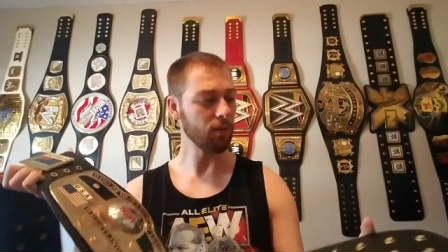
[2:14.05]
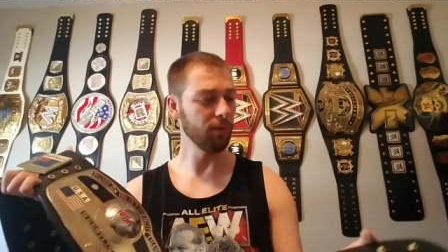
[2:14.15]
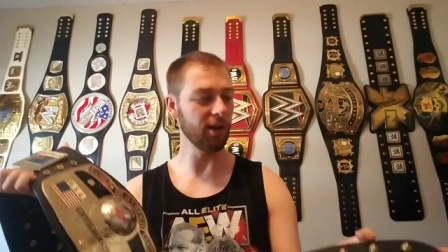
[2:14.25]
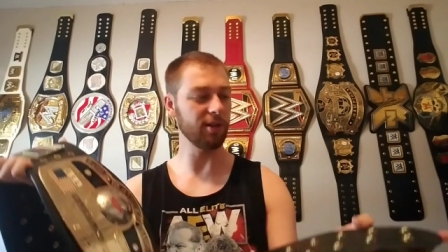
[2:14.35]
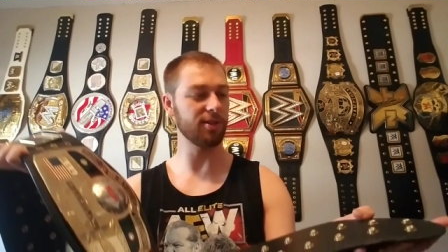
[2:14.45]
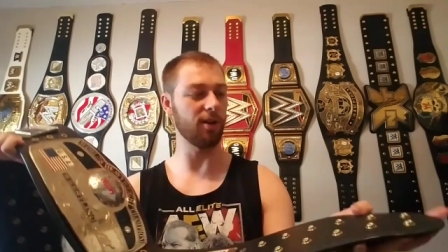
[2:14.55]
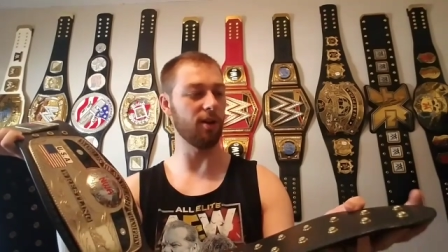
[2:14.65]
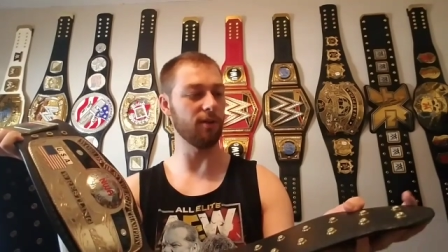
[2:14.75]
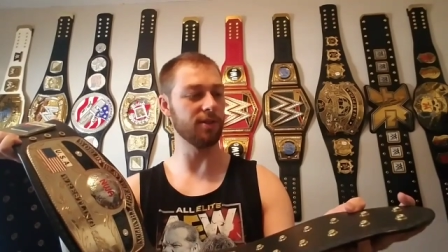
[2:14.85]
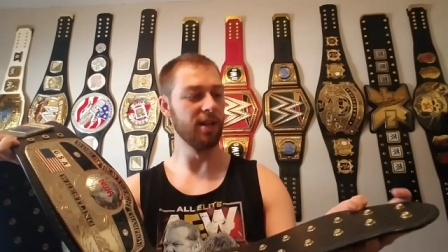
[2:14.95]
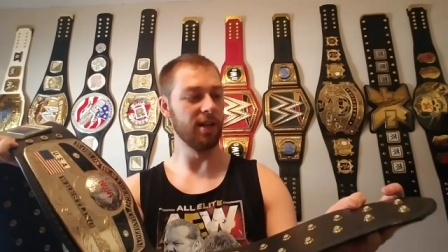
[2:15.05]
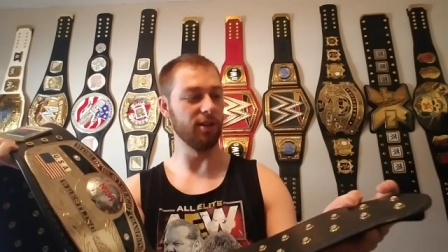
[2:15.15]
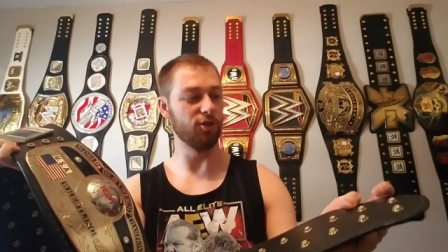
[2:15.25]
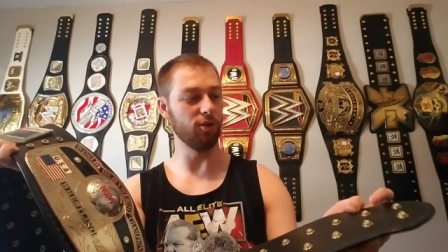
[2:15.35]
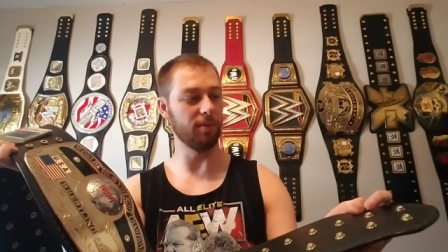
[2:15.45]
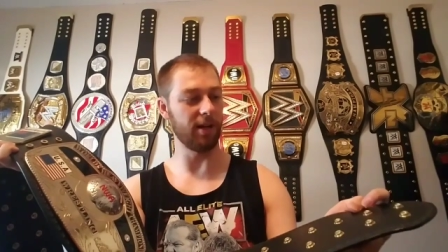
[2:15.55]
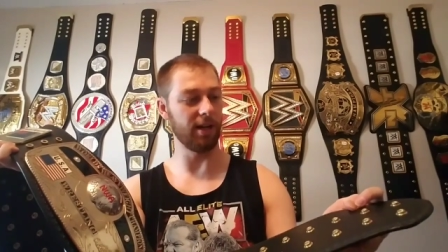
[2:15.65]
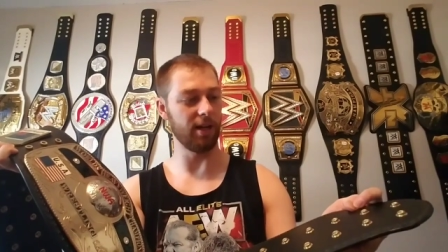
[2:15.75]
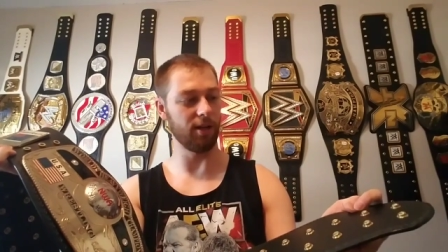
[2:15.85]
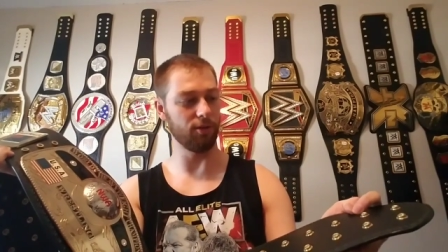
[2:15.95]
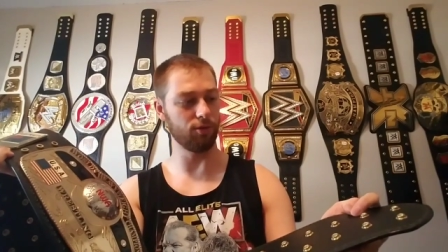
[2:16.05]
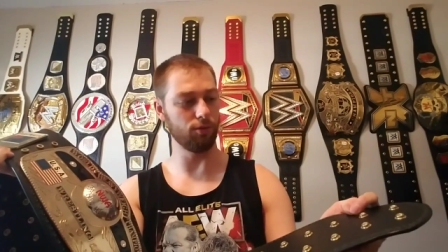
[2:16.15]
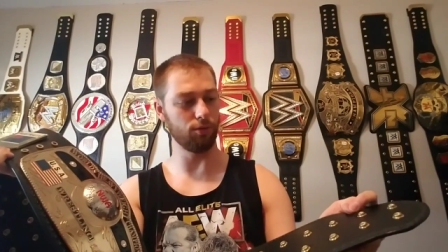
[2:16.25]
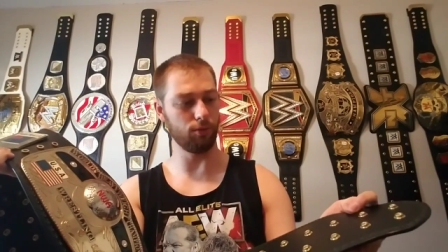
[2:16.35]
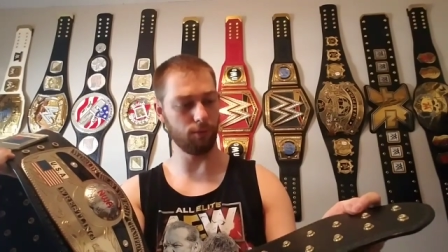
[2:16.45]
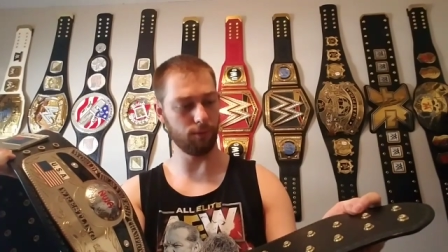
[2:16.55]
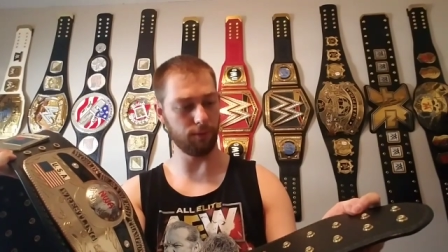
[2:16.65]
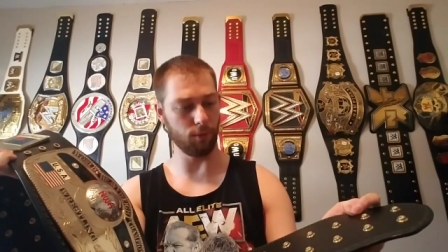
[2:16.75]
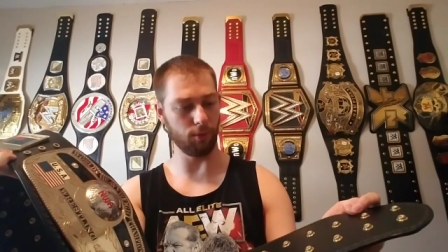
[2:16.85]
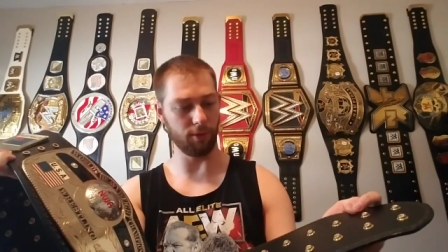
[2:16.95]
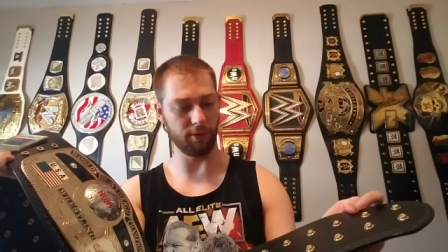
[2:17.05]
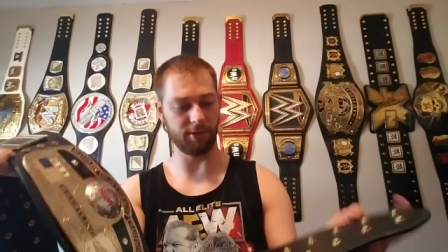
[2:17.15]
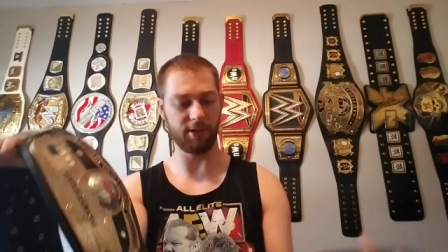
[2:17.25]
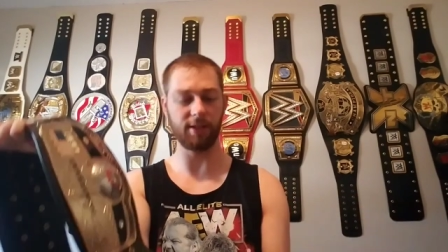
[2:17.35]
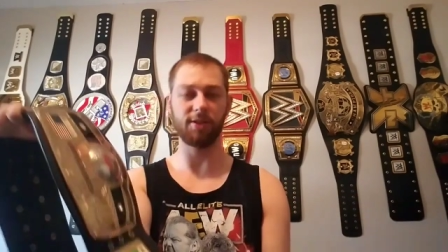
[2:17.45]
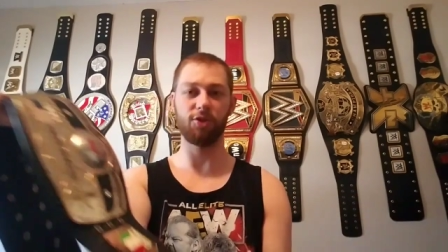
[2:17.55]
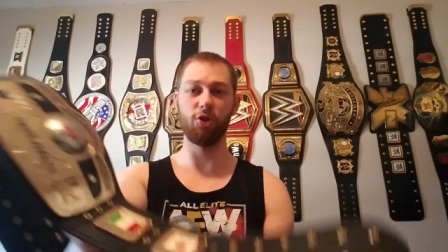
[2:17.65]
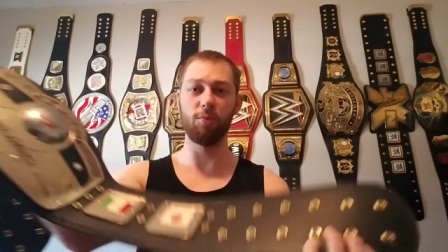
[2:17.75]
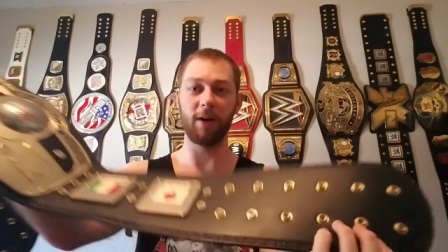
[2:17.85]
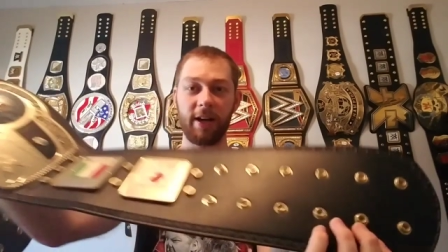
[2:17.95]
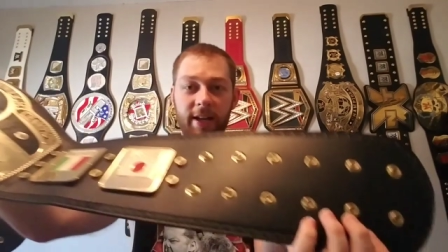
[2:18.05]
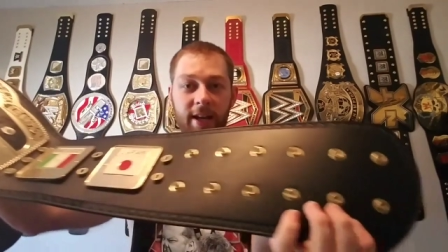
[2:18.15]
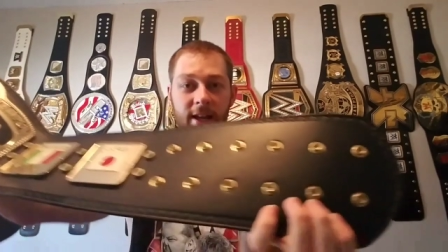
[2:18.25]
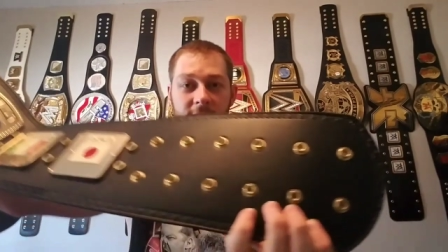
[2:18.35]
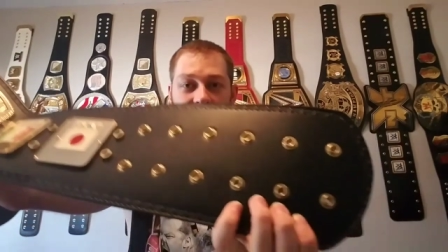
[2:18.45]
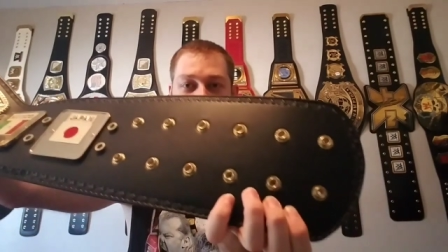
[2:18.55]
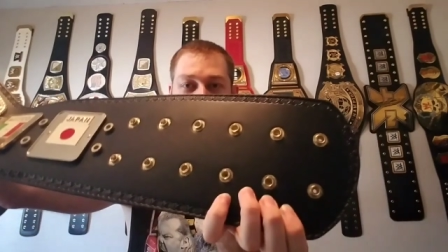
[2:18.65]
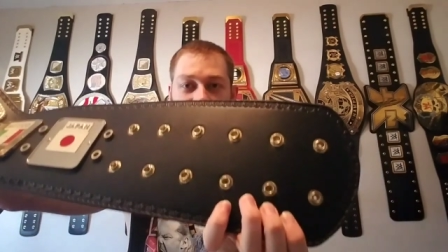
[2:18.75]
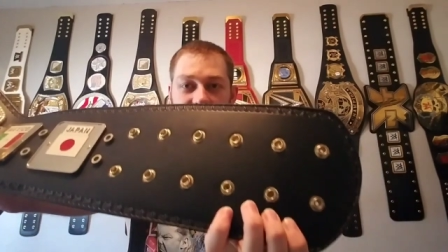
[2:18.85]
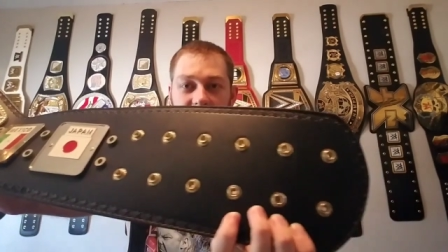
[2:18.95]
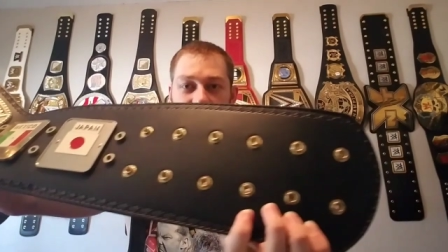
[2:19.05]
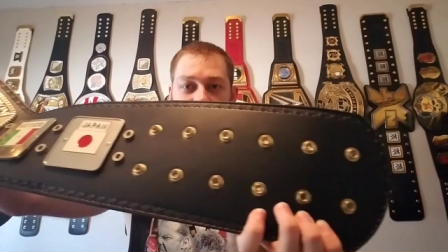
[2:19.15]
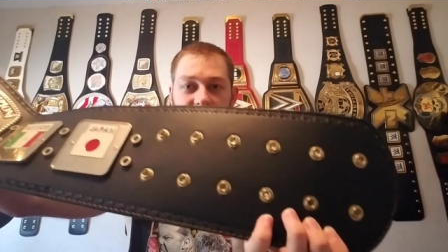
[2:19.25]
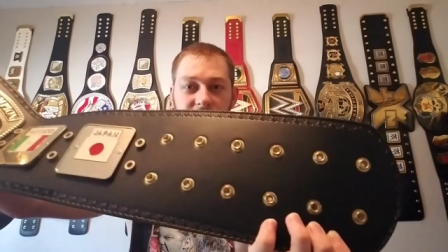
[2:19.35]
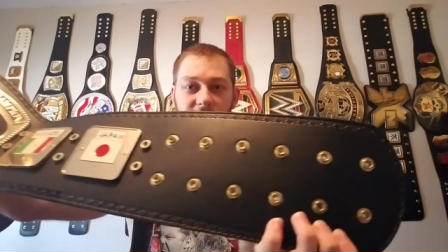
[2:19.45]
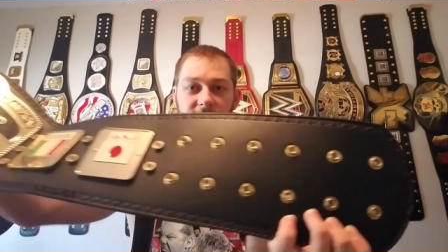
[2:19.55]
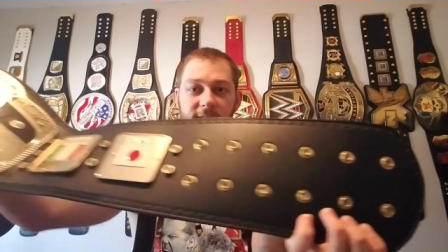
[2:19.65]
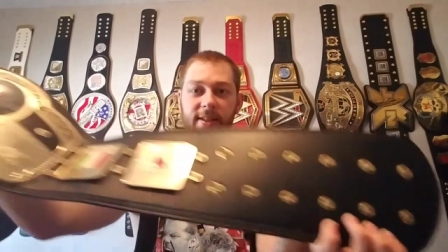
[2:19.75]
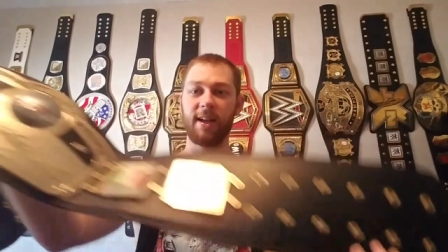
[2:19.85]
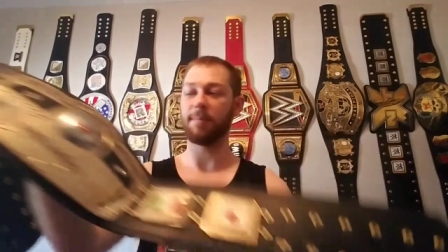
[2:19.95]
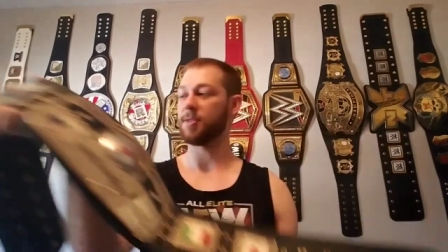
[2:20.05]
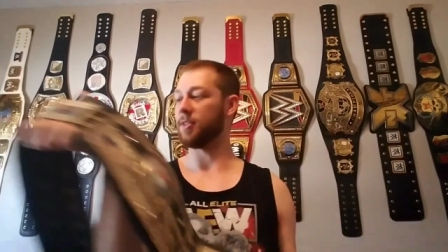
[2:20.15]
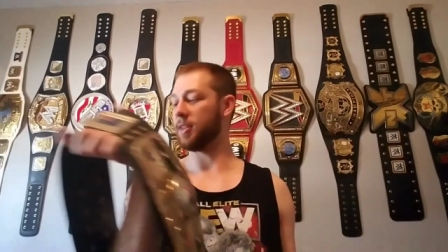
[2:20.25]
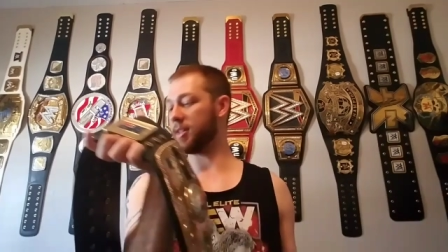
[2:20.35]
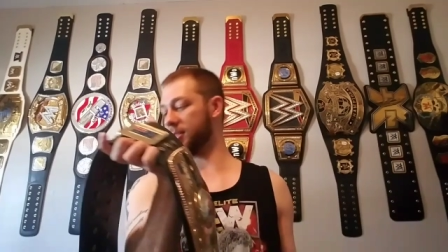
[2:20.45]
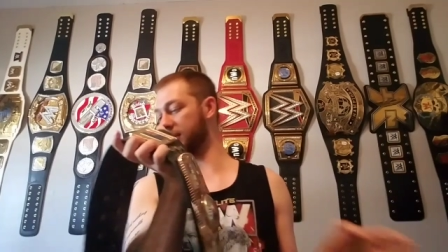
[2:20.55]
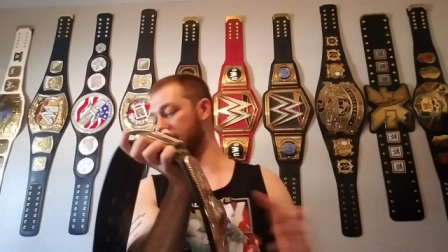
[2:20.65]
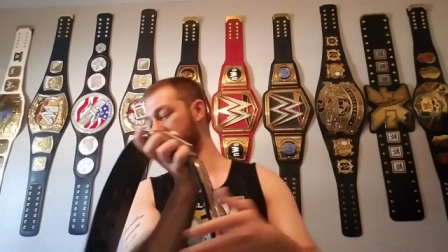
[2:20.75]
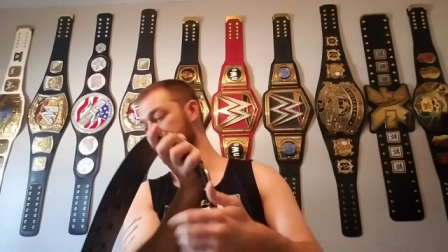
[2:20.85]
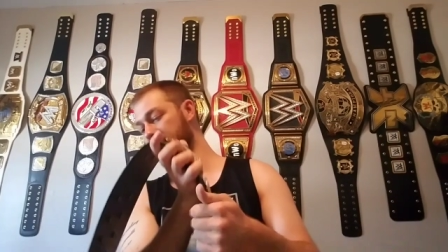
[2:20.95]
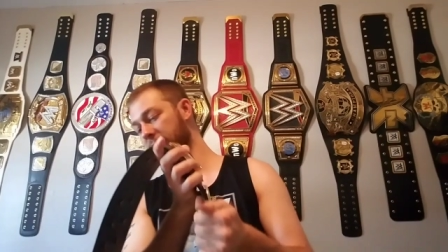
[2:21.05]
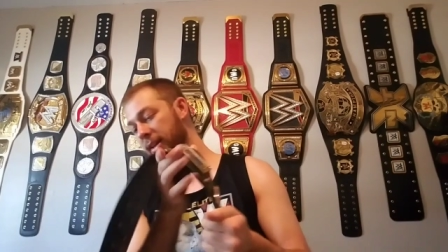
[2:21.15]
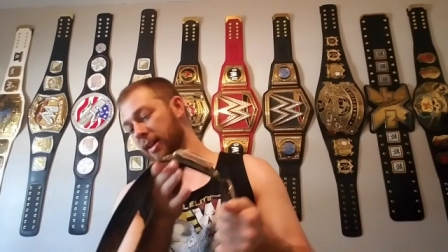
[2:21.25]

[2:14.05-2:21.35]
We got ourselves a two by two, four, six, a two by six on the snaps on this side.